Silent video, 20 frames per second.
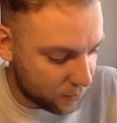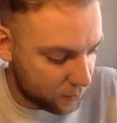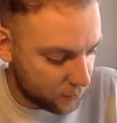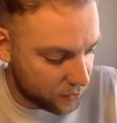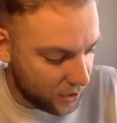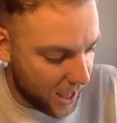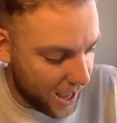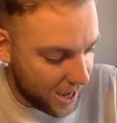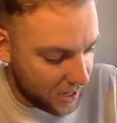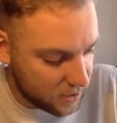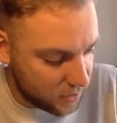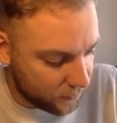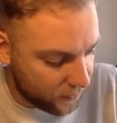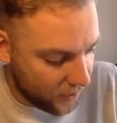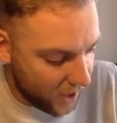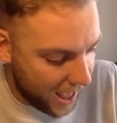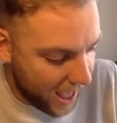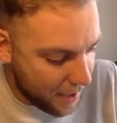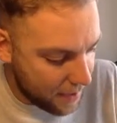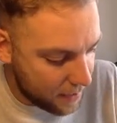So x of
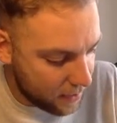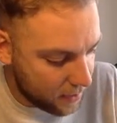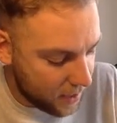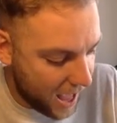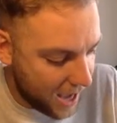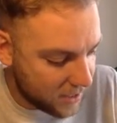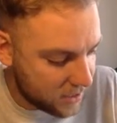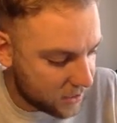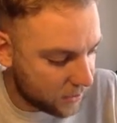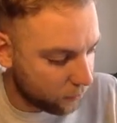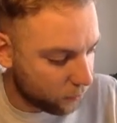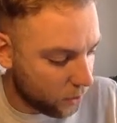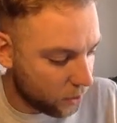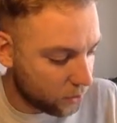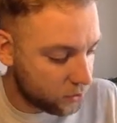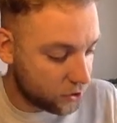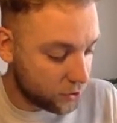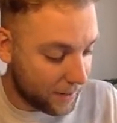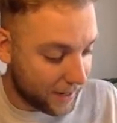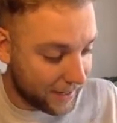1,
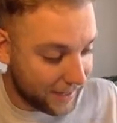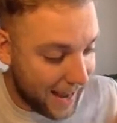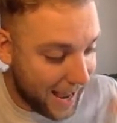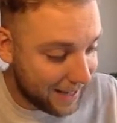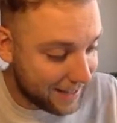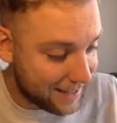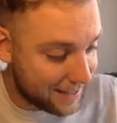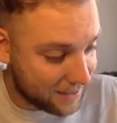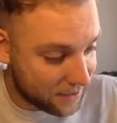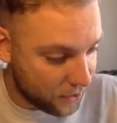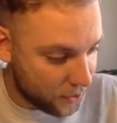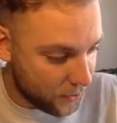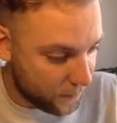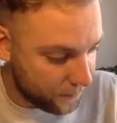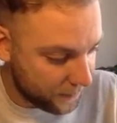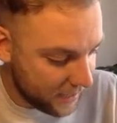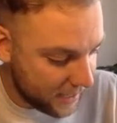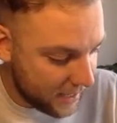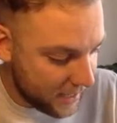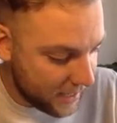so my next term,
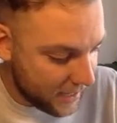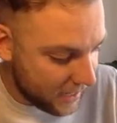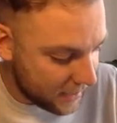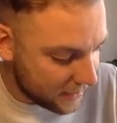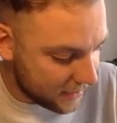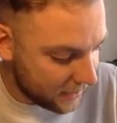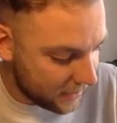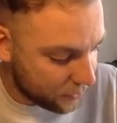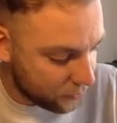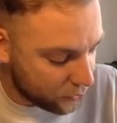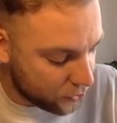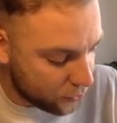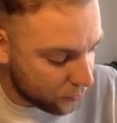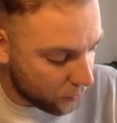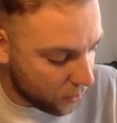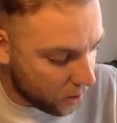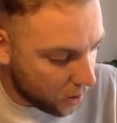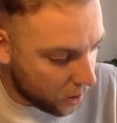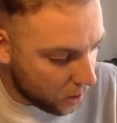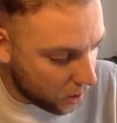is equal to a
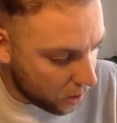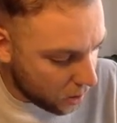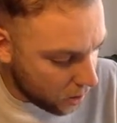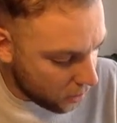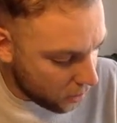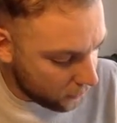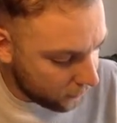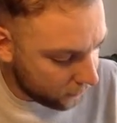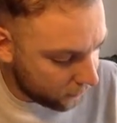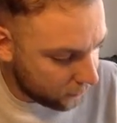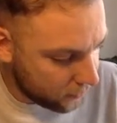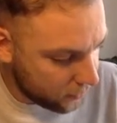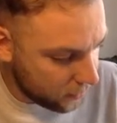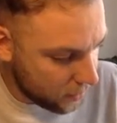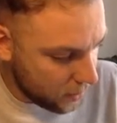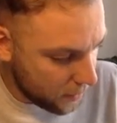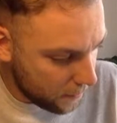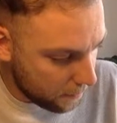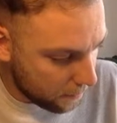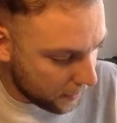half
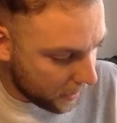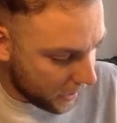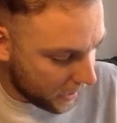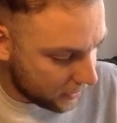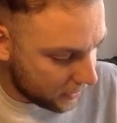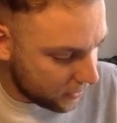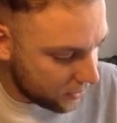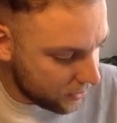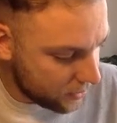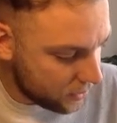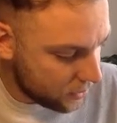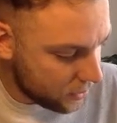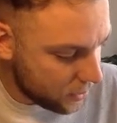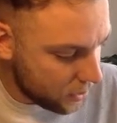minus